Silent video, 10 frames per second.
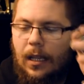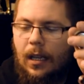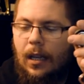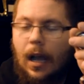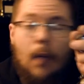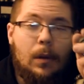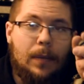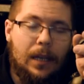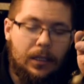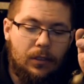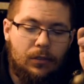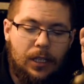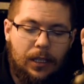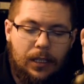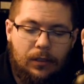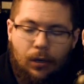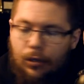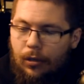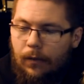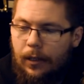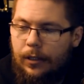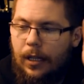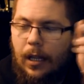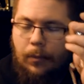I will be not using these crossovers,